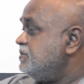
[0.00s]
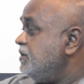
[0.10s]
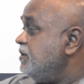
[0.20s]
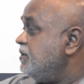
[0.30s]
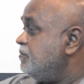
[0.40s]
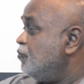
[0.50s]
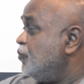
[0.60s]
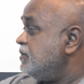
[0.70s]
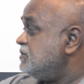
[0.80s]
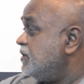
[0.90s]
see it
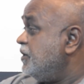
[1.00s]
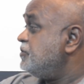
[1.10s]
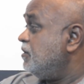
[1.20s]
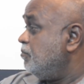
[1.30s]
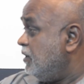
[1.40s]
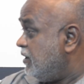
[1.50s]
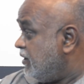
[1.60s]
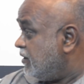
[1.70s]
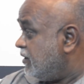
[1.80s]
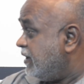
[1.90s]
more as a
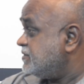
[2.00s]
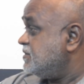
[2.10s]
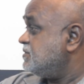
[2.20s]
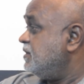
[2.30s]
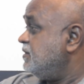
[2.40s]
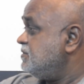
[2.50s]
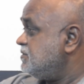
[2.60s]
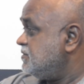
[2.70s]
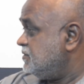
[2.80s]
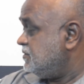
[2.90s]
nation-building
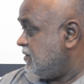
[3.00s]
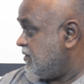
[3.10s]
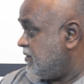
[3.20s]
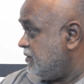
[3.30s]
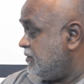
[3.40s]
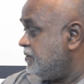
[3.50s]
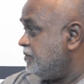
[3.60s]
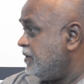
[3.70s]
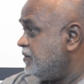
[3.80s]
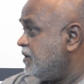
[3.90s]
exercise,
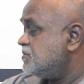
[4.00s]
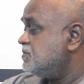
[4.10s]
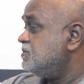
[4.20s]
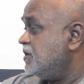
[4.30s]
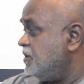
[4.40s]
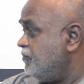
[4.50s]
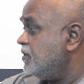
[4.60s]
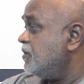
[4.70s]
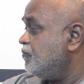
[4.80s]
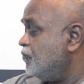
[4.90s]
and that's
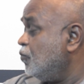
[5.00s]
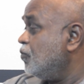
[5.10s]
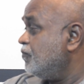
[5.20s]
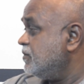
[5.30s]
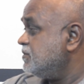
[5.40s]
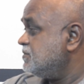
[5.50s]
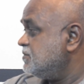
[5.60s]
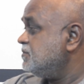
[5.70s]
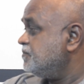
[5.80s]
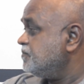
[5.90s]
significant for all of us.